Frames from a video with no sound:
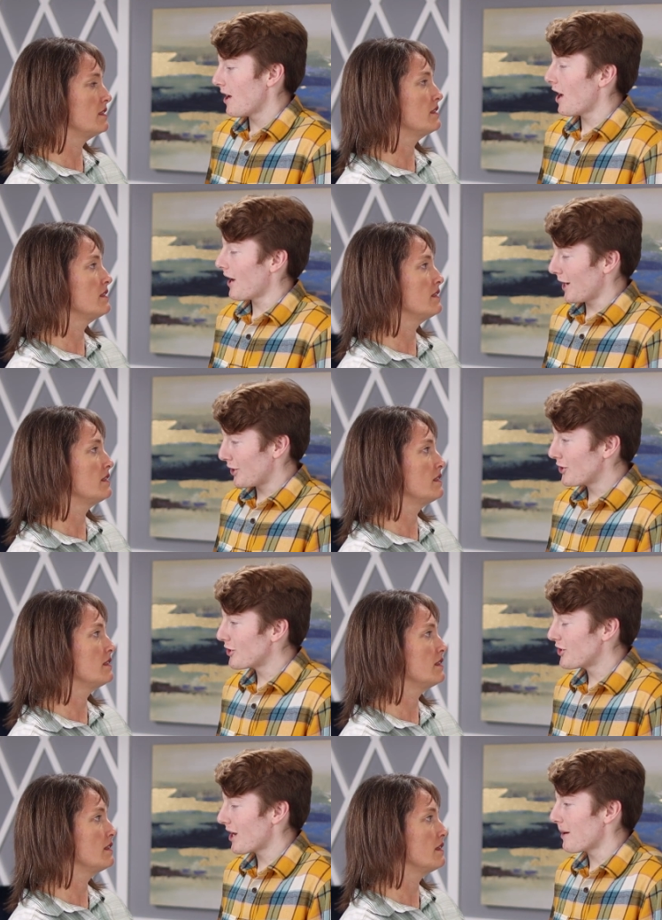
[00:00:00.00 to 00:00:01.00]
Speaker 1: All right,
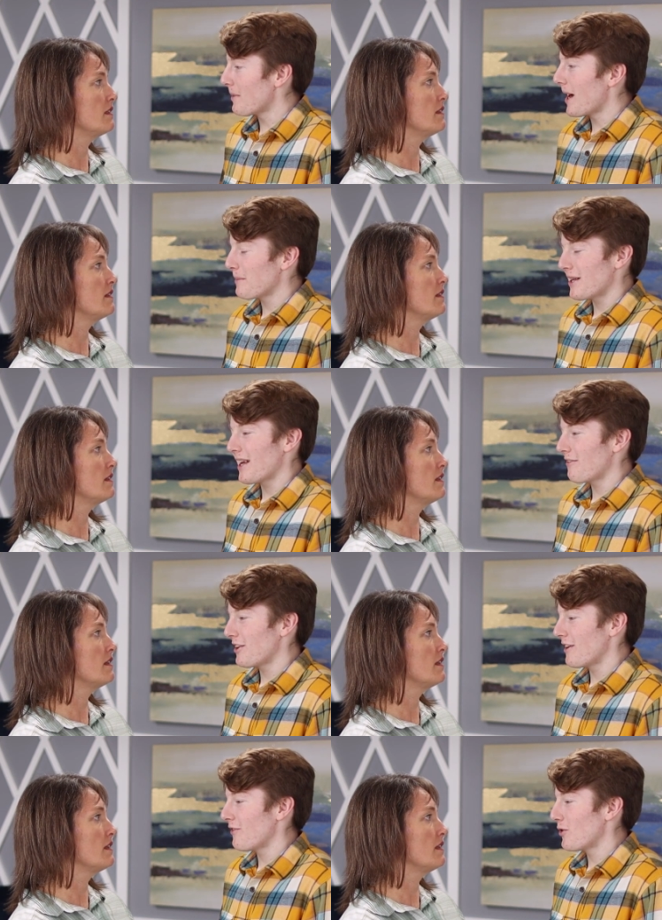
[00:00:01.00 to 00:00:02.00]
good job. I'm going to have
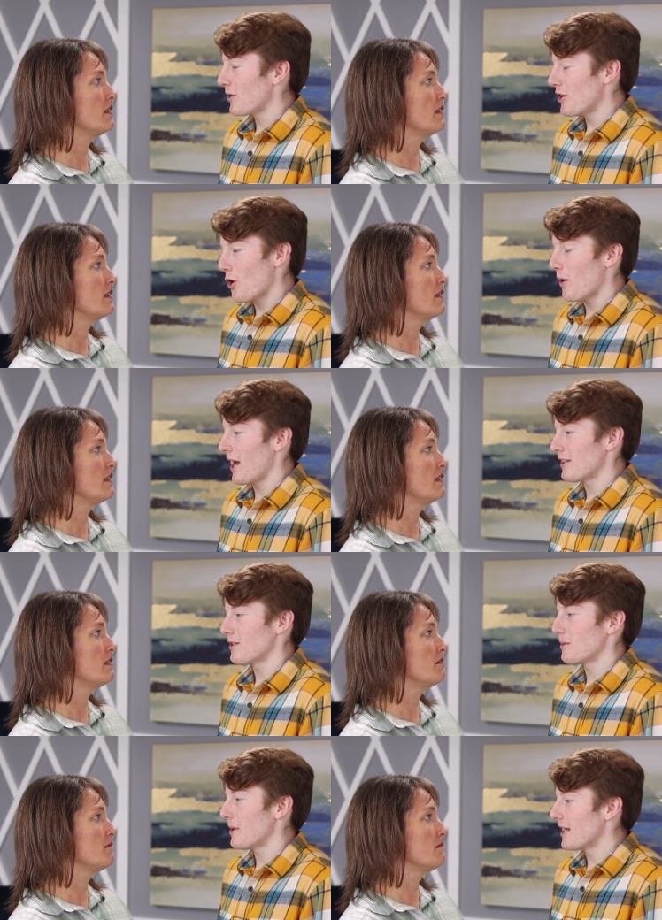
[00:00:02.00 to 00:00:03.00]
to give you a no
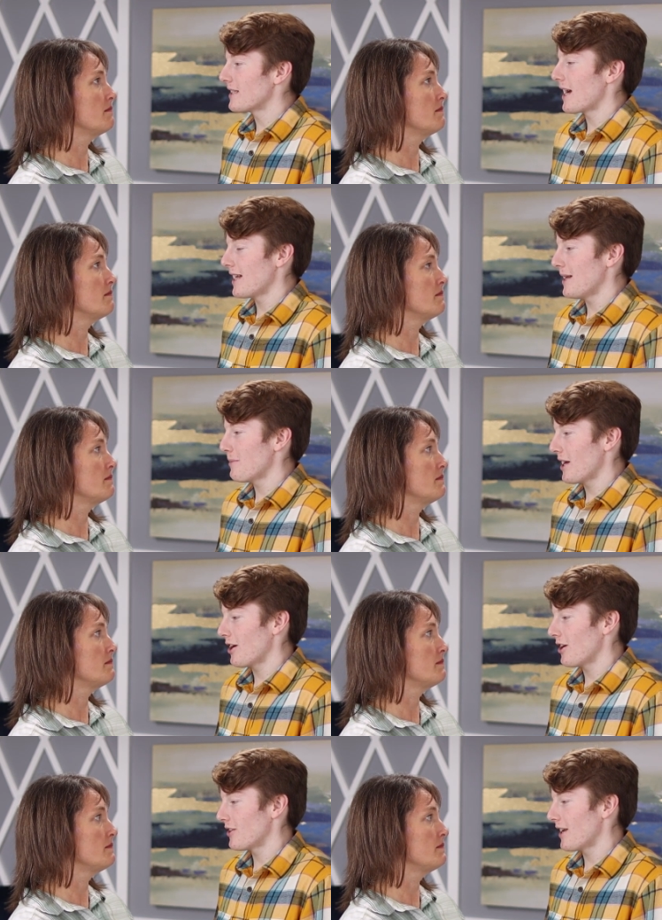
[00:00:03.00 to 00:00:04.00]
answer because I need my
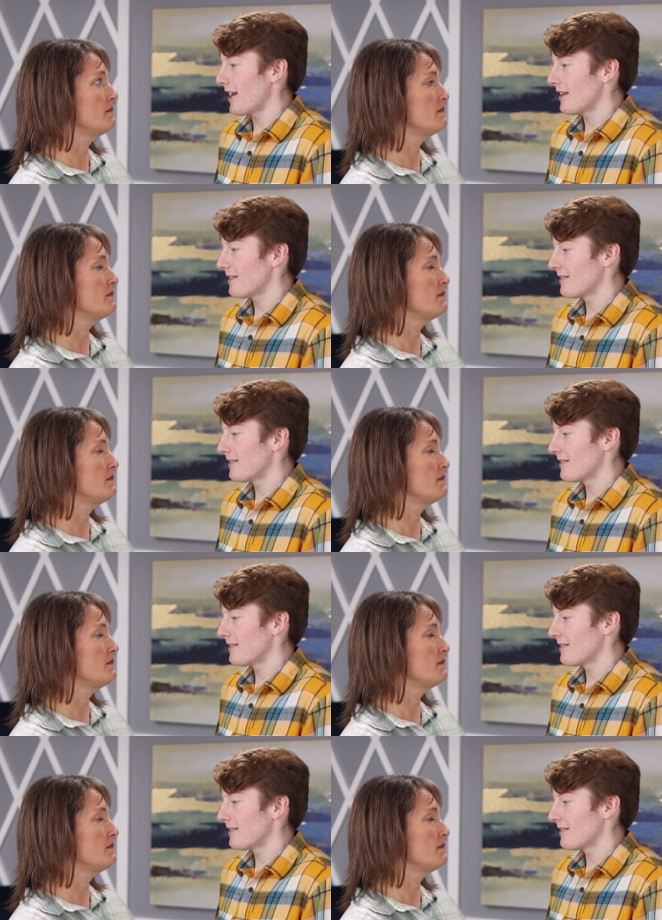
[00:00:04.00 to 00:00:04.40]
car tonight.